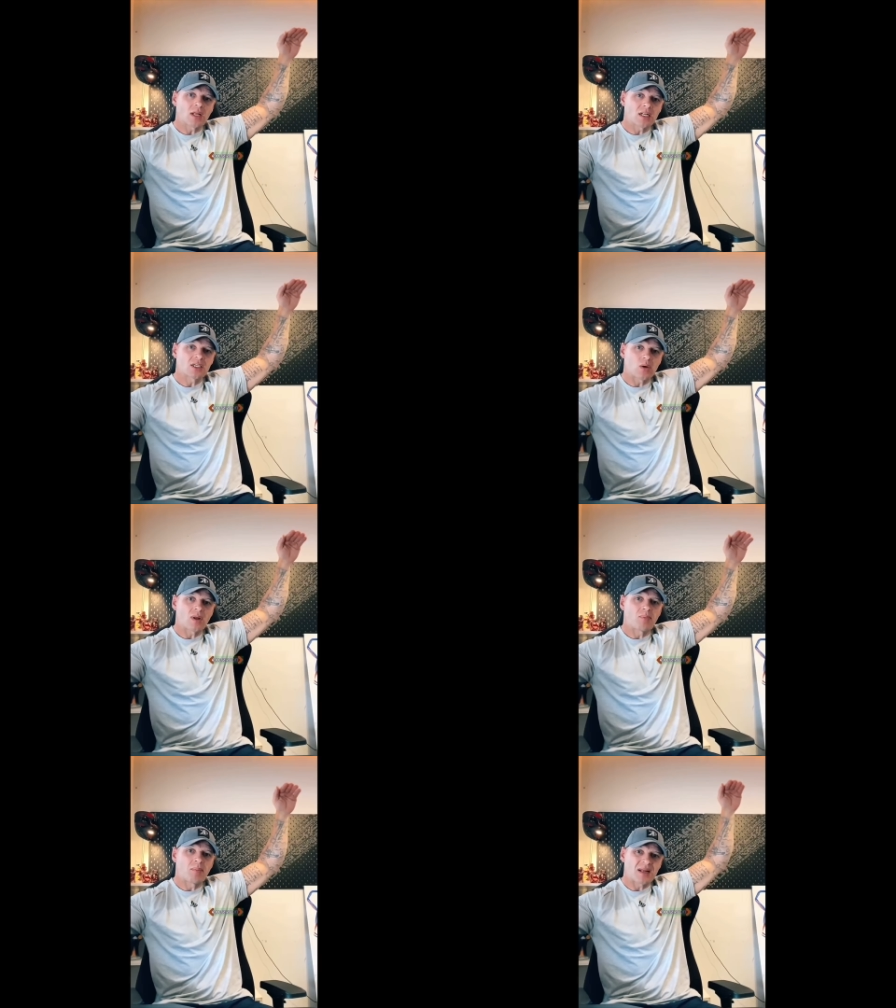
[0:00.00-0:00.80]
that's
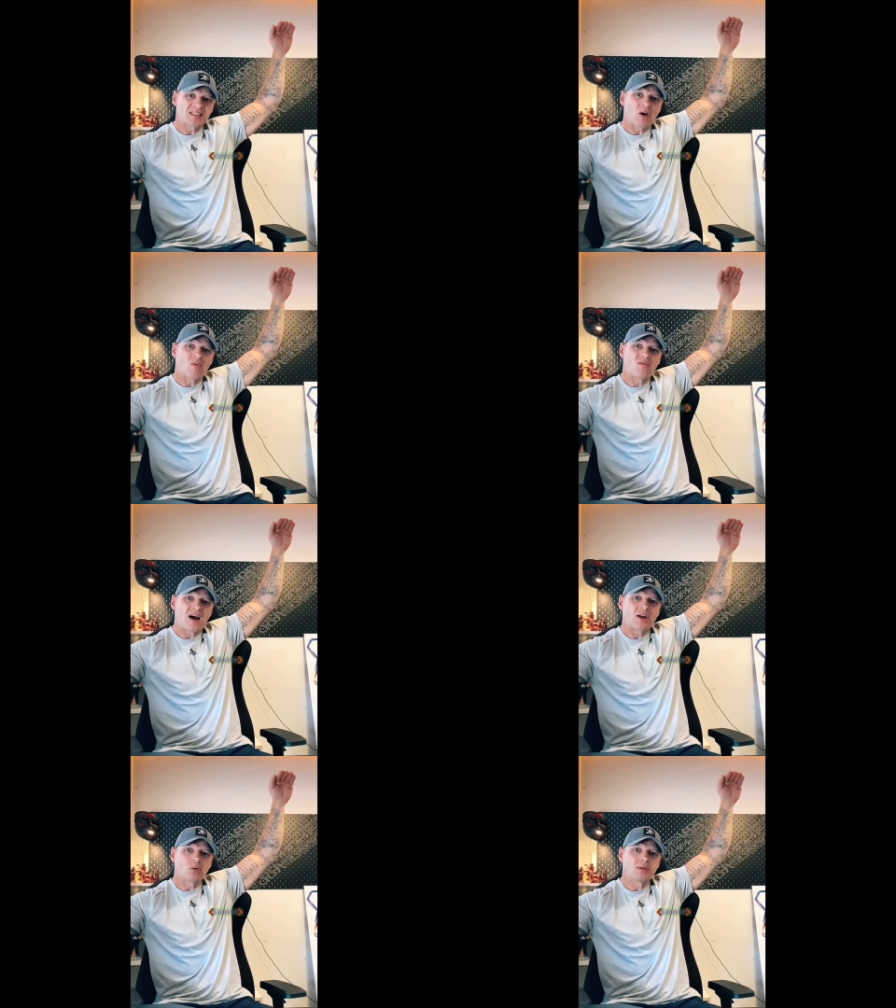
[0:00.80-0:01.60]
how
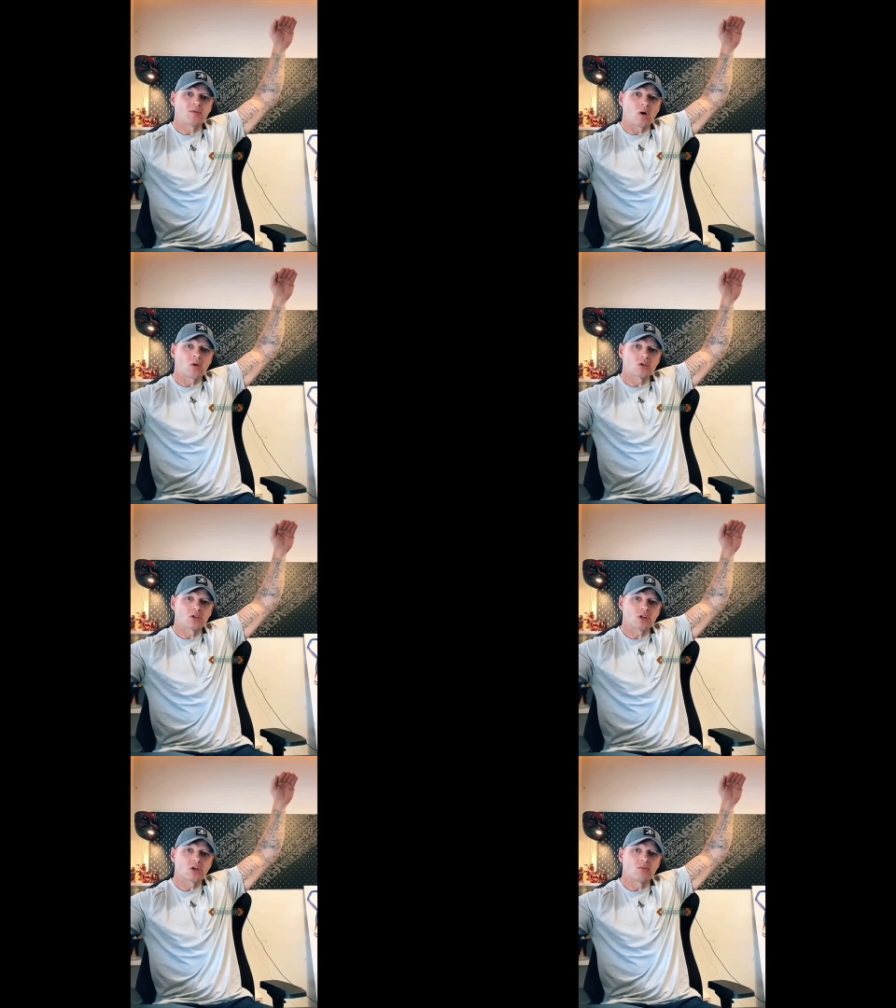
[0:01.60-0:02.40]
far up they've got
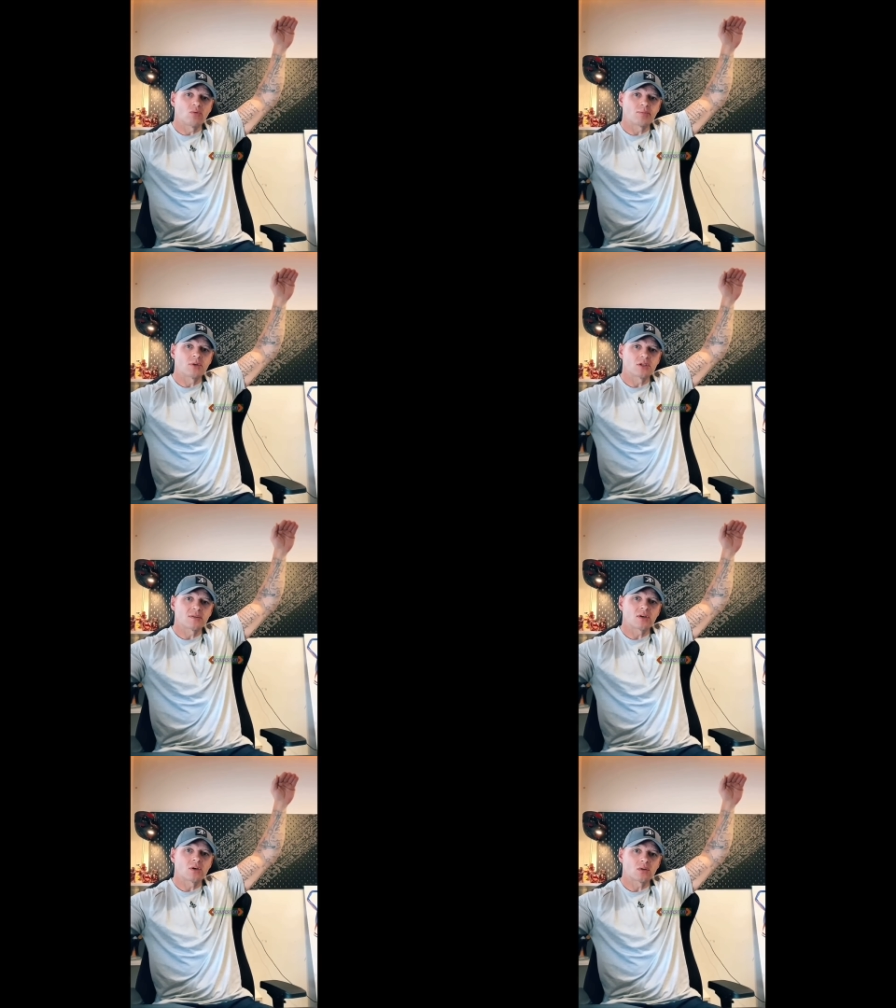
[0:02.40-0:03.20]
because of the corruptness
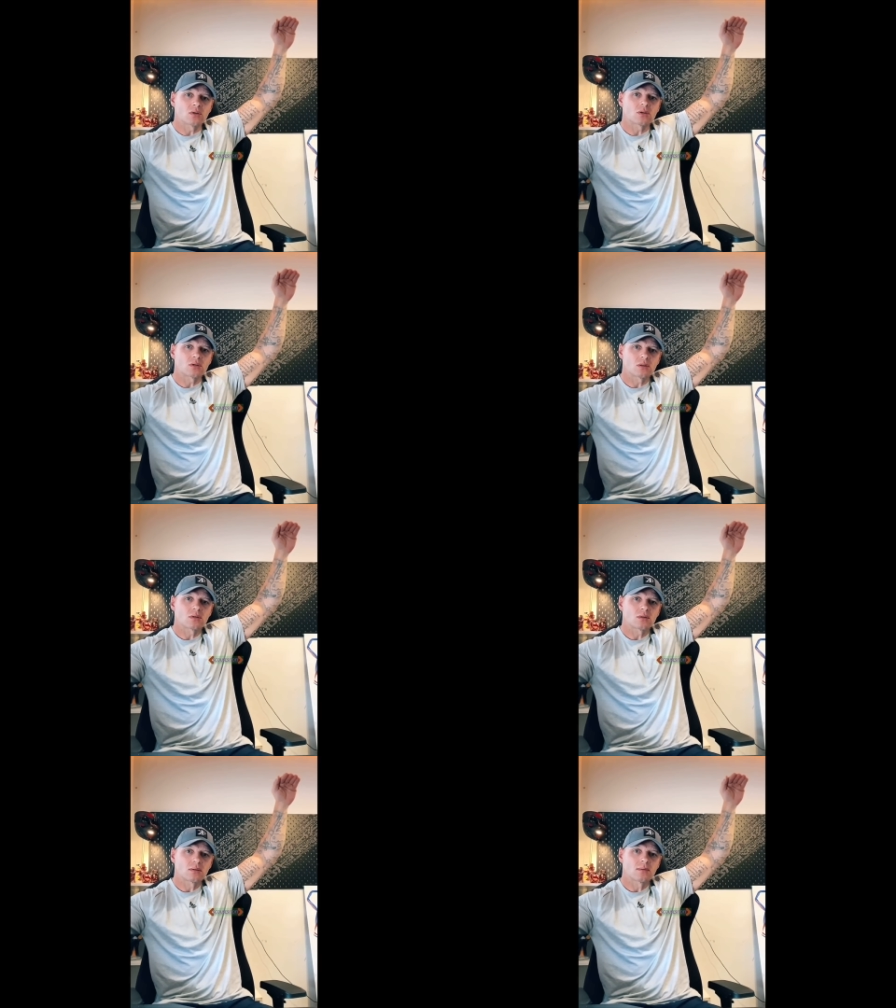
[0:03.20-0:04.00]
of the cunts.
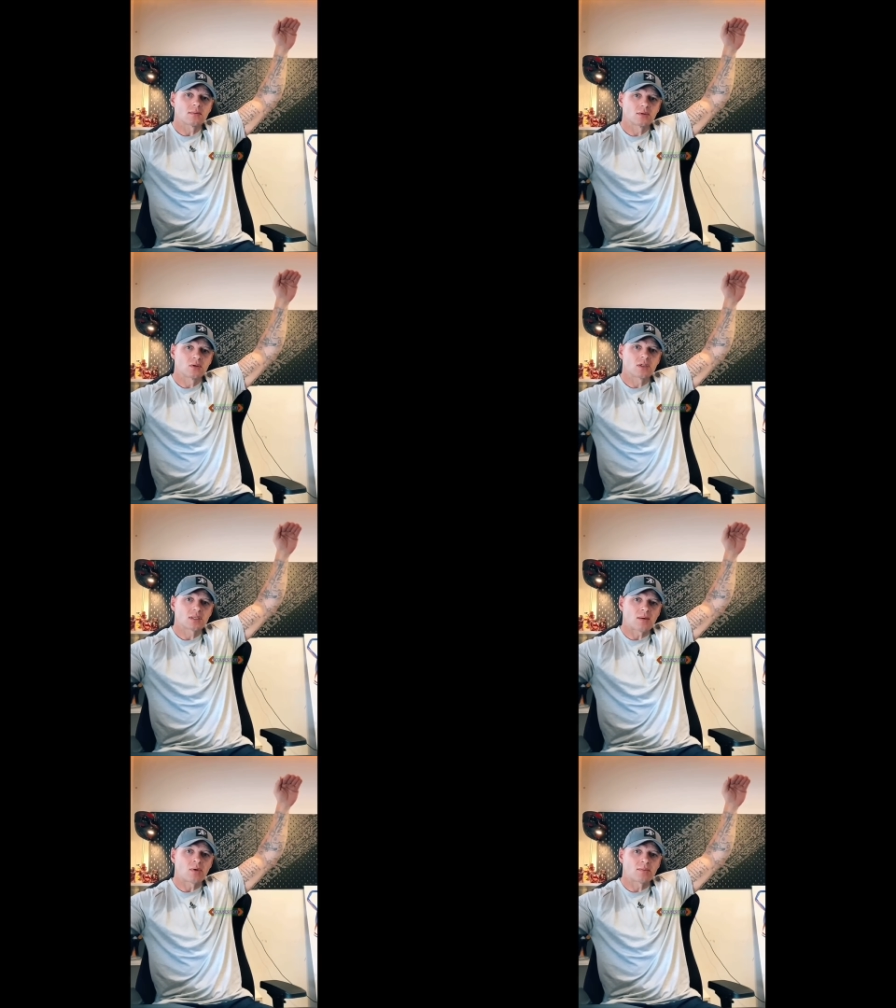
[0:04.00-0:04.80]
Do you
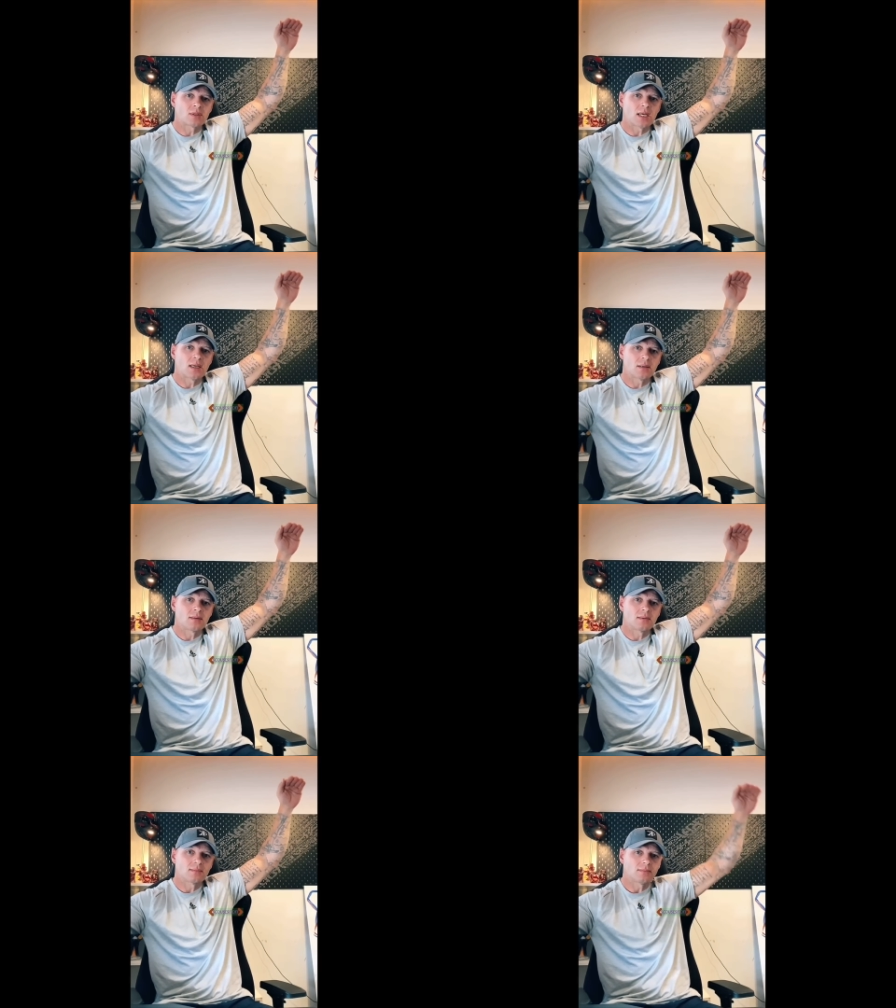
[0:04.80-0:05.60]
understand what I'm saying?